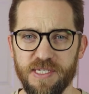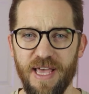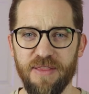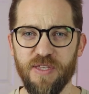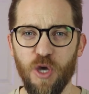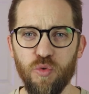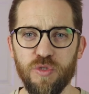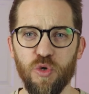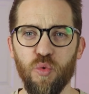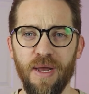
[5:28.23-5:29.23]
Their
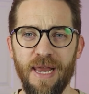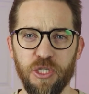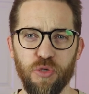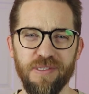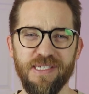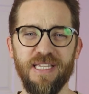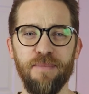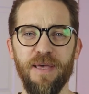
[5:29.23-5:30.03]
total electricity